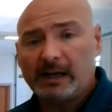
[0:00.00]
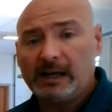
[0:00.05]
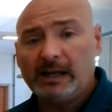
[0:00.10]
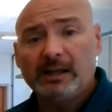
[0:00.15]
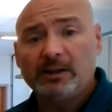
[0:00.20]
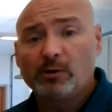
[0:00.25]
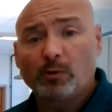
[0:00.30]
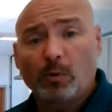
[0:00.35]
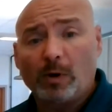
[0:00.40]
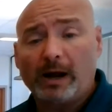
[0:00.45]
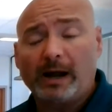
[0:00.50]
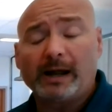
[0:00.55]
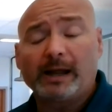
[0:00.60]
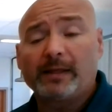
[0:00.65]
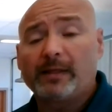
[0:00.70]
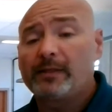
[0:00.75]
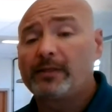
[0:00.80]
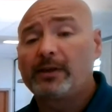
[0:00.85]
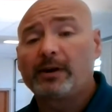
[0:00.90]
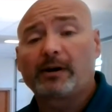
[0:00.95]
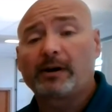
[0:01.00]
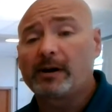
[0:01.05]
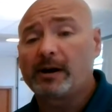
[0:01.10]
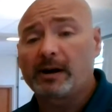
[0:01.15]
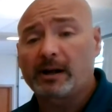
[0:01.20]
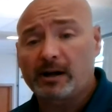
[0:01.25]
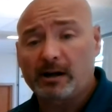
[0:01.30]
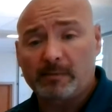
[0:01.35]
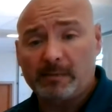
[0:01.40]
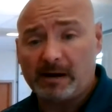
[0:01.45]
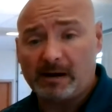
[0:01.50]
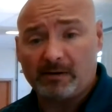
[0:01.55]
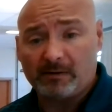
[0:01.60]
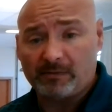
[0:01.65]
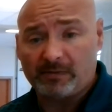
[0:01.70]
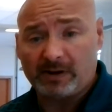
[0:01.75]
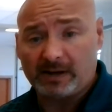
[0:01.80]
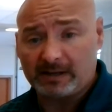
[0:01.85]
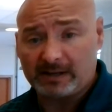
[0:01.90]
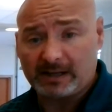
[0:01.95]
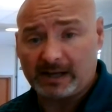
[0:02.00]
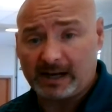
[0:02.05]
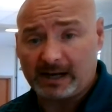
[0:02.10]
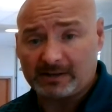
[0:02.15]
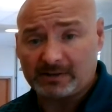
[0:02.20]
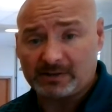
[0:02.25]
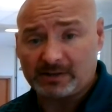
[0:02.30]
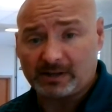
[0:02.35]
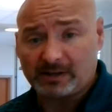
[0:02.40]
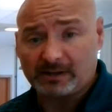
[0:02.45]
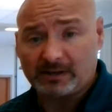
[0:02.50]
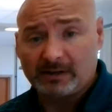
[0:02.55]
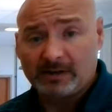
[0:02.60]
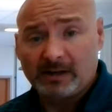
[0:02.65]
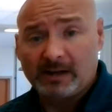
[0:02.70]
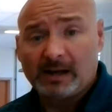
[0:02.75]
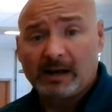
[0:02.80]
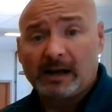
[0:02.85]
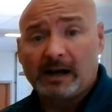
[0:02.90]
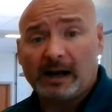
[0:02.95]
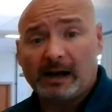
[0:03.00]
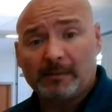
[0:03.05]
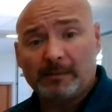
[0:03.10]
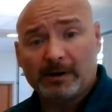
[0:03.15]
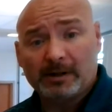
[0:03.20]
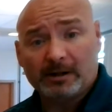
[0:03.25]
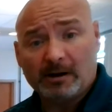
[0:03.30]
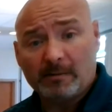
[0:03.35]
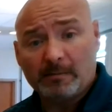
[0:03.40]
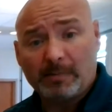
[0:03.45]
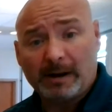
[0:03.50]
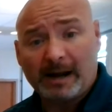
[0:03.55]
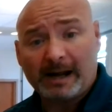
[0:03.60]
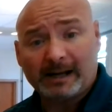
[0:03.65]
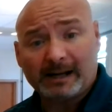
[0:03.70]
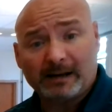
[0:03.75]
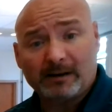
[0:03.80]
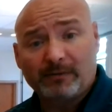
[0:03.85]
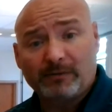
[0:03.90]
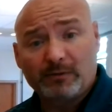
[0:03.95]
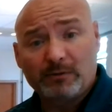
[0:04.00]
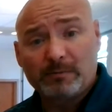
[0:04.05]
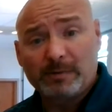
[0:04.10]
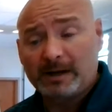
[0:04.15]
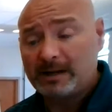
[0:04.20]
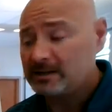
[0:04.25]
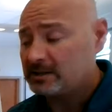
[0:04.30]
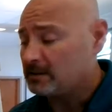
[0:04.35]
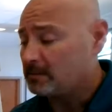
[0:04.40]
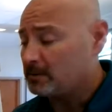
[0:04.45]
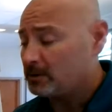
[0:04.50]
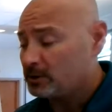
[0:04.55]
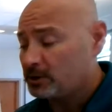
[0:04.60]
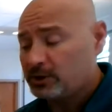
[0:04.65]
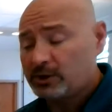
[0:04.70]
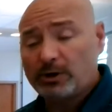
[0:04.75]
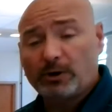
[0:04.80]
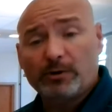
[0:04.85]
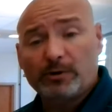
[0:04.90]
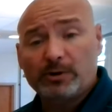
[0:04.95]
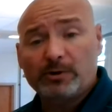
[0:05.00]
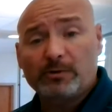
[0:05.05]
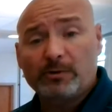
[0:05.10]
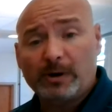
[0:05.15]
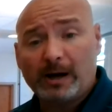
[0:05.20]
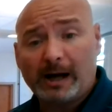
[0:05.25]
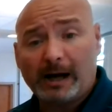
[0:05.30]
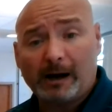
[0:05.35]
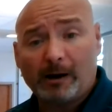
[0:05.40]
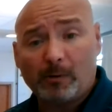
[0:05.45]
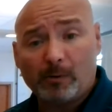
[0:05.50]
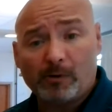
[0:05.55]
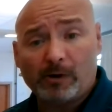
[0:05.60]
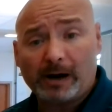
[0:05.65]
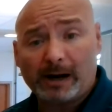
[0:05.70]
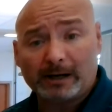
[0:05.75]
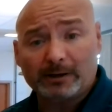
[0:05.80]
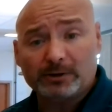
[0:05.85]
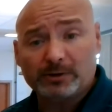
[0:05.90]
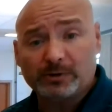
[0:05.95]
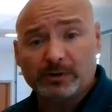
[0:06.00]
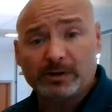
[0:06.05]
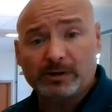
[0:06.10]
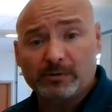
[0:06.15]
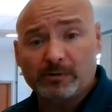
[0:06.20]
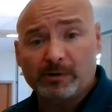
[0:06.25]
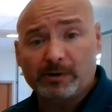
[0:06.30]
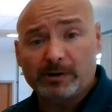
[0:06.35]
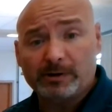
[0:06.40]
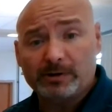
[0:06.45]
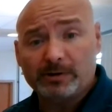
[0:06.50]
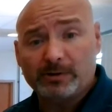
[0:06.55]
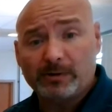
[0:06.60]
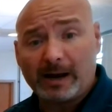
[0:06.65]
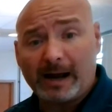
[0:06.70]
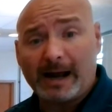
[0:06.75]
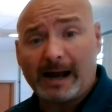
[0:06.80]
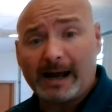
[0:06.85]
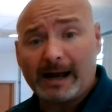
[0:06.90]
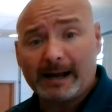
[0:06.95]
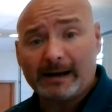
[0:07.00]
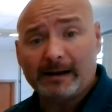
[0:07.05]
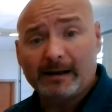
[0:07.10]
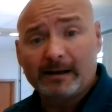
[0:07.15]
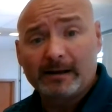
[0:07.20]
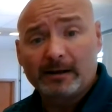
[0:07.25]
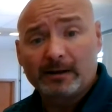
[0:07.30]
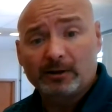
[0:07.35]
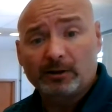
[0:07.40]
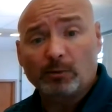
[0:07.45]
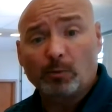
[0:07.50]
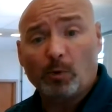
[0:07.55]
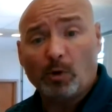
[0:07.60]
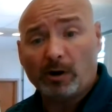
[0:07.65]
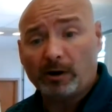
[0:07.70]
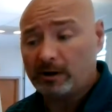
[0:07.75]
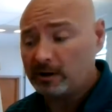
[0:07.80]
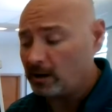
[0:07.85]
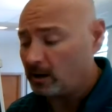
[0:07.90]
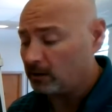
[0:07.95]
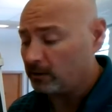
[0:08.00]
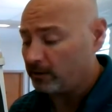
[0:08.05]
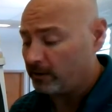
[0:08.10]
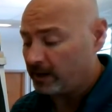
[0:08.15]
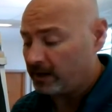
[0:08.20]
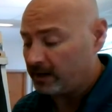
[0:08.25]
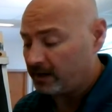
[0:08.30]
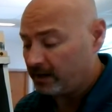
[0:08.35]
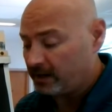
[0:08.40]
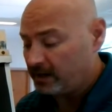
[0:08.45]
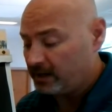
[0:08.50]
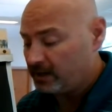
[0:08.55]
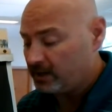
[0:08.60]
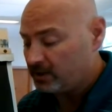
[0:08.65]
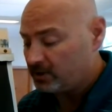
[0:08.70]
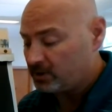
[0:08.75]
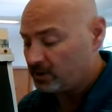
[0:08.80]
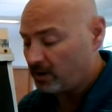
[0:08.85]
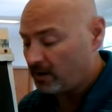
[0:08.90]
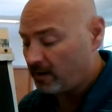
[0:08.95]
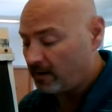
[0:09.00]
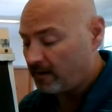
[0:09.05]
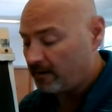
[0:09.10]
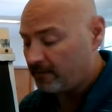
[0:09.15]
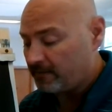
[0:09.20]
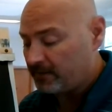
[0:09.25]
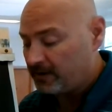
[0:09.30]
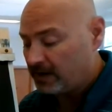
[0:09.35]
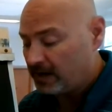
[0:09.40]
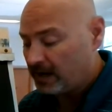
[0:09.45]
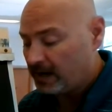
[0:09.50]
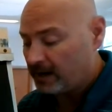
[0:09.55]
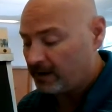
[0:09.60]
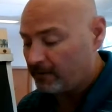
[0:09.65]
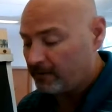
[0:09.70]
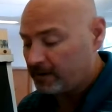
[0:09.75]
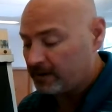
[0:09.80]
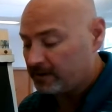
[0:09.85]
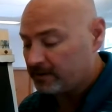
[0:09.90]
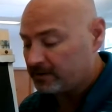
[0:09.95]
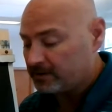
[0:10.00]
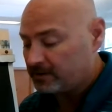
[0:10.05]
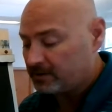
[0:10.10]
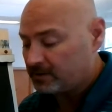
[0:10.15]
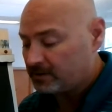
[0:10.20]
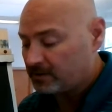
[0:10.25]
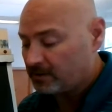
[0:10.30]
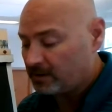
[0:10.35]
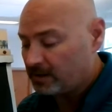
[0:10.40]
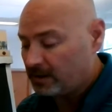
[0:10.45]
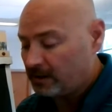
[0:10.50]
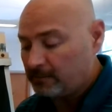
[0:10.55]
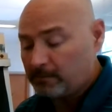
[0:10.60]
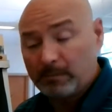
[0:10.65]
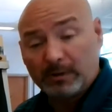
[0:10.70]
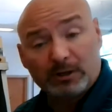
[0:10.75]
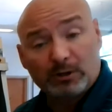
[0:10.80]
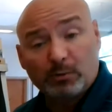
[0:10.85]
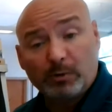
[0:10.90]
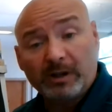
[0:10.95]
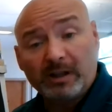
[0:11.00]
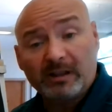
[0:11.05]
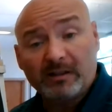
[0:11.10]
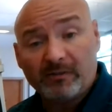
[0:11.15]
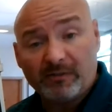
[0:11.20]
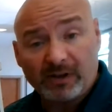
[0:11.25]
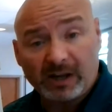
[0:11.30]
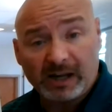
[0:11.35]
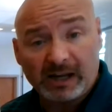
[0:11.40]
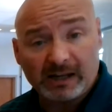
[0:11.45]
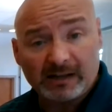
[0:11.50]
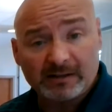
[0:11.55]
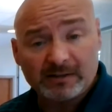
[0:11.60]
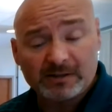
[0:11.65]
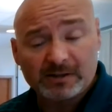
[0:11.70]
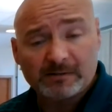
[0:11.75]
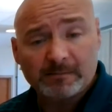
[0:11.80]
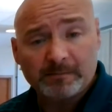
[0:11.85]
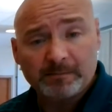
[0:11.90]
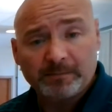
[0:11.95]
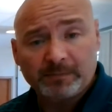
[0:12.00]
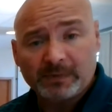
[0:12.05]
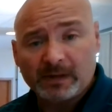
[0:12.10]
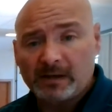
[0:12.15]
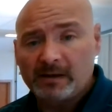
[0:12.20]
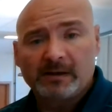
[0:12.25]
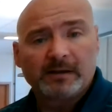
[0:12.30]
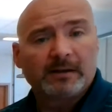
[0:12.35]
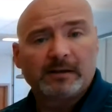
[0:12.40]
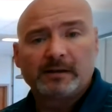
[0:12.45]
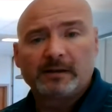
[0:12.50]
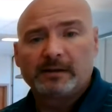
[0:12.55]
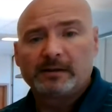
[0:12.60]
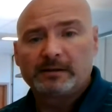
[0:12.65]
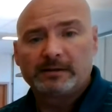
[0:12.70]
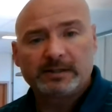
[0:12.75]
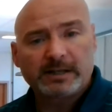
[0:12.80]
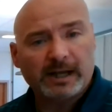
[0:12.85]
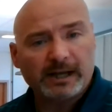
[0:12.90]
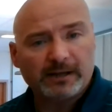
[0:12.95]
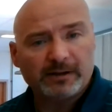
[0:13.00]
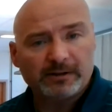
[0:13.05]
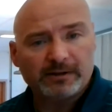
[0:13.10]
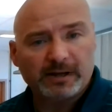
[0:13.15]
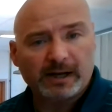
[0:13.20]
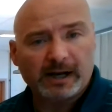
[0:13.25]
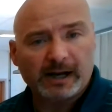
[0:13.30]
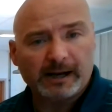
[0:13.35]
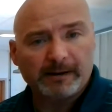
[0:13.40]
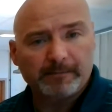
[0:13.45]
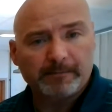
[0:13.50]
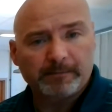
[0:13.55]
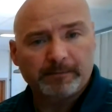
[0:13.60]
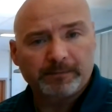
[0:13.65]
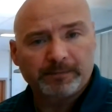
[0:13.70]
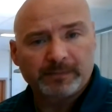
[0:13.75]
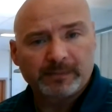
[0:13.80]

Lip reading: Either way, they're going to come out fantastic. I'm going to come back in a few minutes. I'm going to show you how we're actually going to add the watercolor in each of the areas in between the veins. Take your time.